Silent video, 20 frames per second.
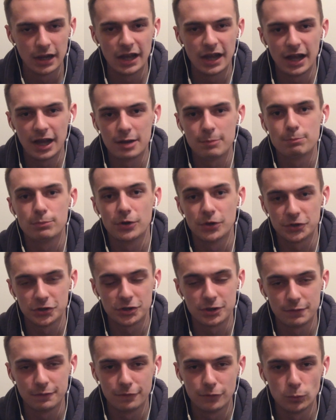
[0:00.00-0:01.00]
and
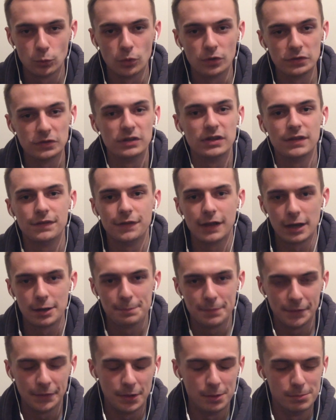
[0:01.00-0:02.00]
pushing them forwards and
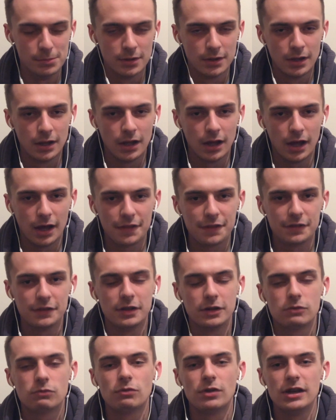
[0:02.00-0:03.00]
developing them. I think
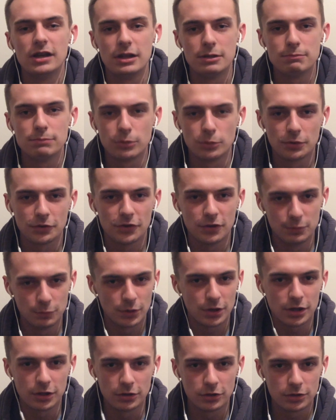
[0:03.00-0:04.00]
it's really important that
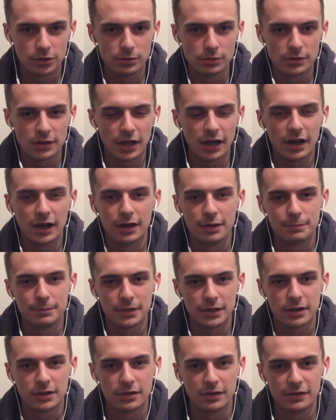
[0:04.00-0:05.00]
we can do that
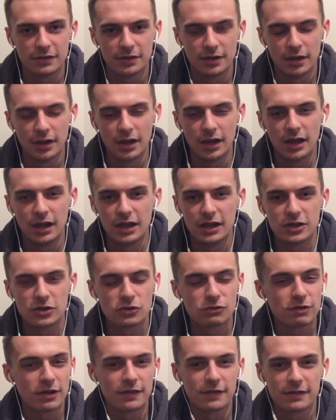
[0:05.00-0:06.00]
because it
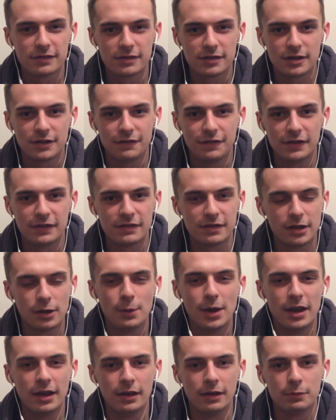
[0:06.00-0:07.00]
strengthens the defence no
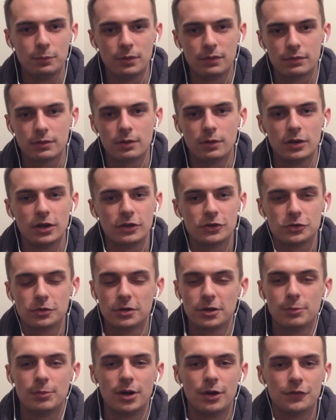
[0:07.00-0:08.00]
end. We've got
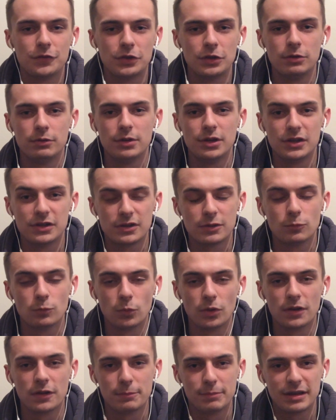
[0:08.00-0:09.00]
Jordan Marvey, who is
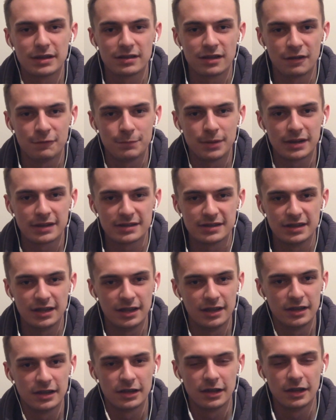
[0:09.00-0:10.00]
one of the best left-backs in the league,